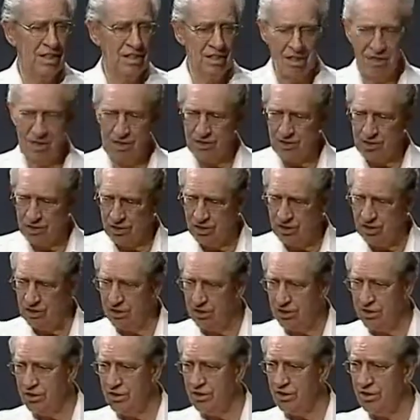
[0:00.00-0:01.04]
that
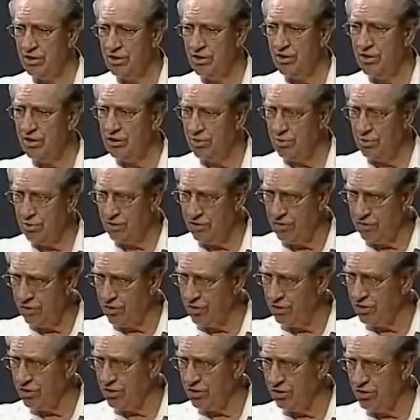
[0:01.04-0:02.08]
Jesus is
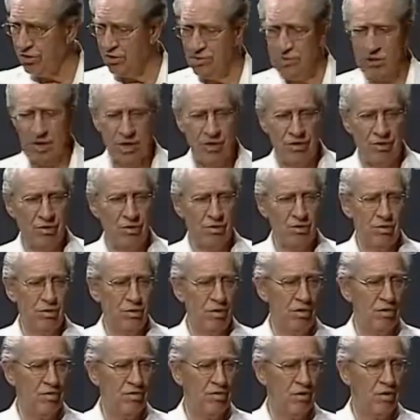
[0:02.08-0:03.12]
referring to in Matthew
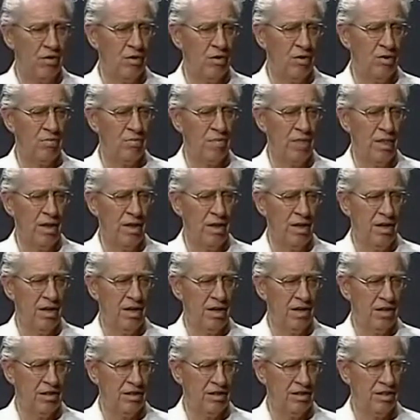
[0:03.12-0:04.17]
24.
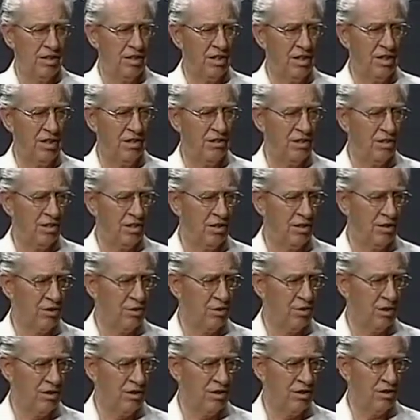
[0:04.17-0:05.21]
And they're
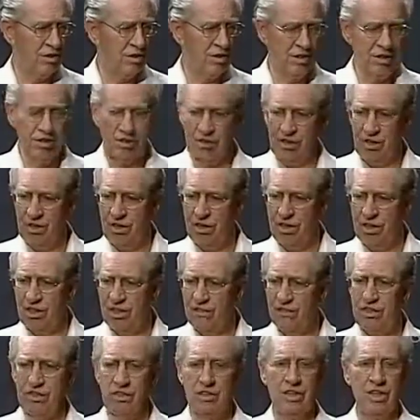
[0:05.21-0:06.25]
going to just all
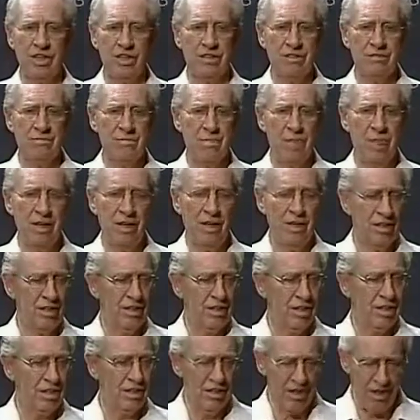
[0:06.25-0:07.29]
of a sudden
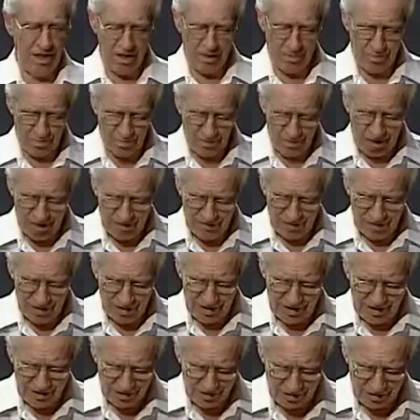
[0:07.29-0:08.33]
get a
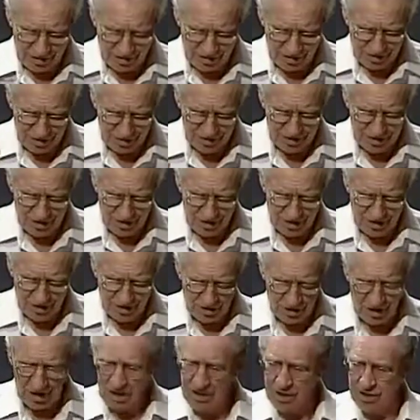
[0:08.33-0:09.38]
providential
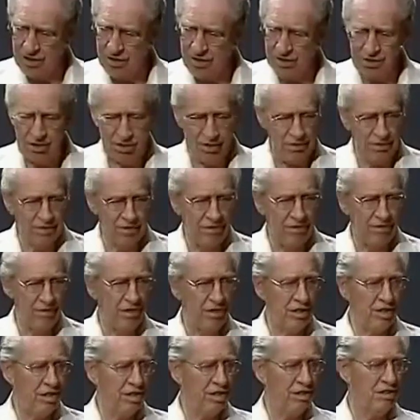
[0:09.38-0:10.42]
desire to
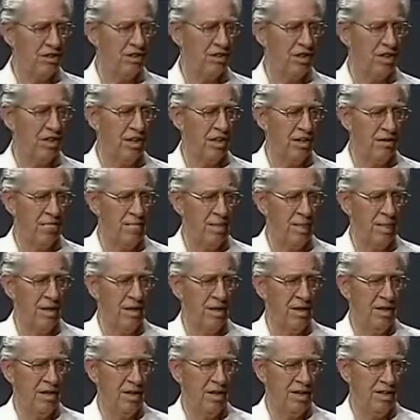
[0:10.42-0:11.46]
flee the city.
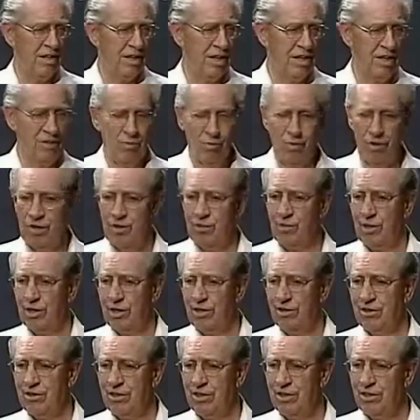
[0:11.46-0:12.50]
And one way
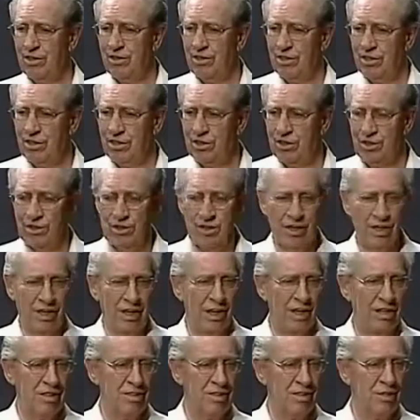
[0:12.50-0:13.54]
or another, he's going to
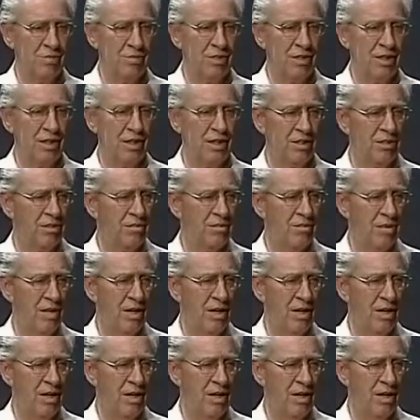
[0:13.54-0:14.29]
gather them together